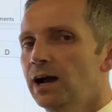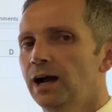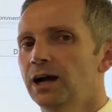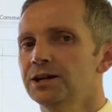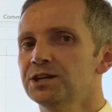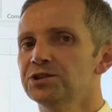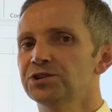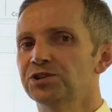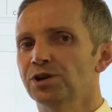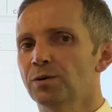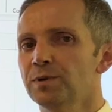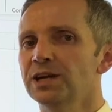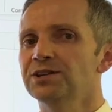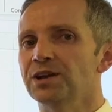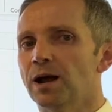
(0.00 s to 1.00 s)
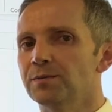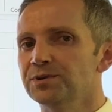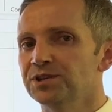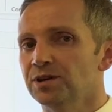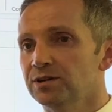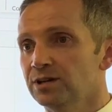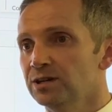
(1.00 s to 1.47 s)
And in some exam
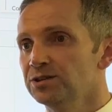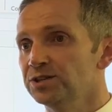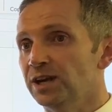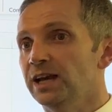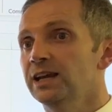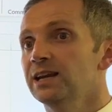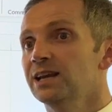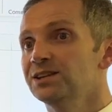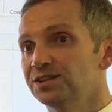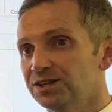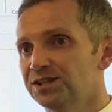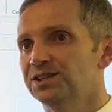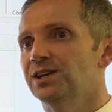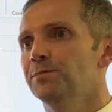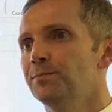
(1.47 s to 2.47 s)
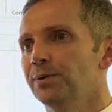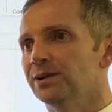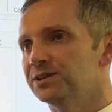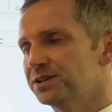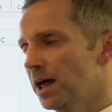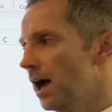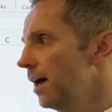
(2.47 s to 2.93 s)
sittings, it is as simple
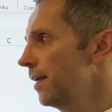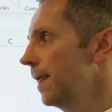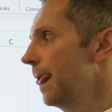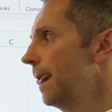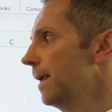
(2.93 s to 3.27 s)
as that.